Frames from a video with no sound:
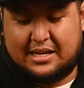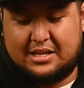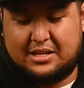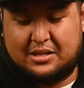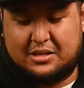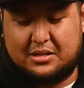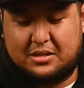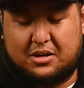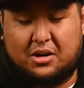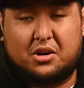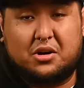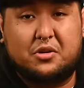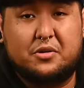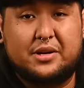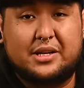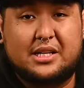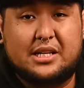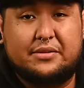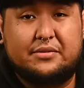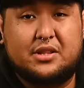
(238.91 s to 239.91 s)
kind of
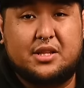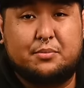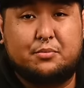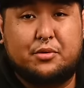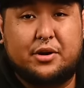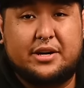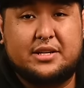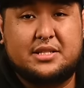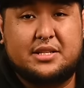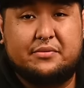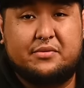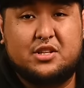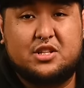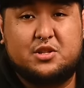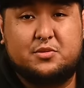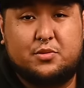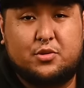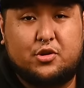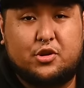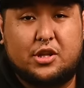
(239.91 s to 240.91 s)
awkward given the price
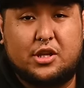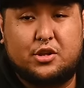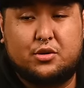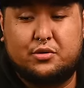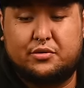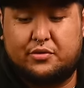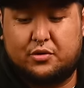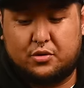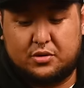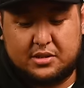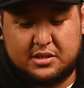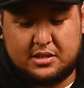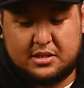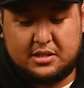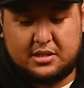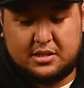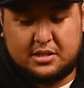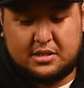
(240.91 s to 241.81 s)
difference between the two phones.